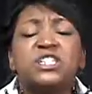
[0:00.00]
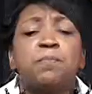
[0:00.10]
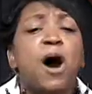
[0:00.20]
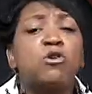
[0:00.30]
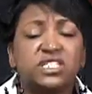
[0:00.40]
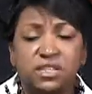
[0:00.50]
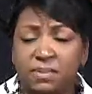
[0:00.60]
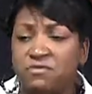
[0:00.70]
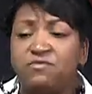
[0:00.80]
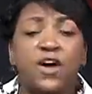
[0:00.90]
supposed to have
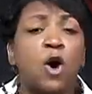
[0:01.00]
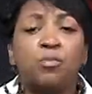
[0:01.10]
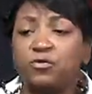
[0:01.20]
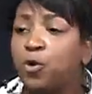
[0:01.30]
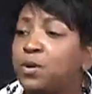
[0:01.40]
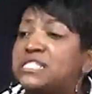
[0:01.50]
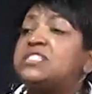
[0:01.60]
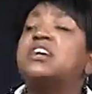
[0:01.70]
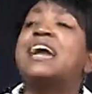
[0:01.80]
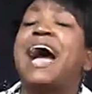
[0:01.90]
been felt before we
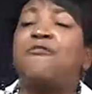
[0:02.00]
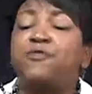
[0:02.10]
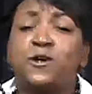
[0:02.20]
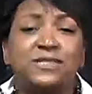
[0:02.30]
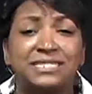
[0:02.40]
took our first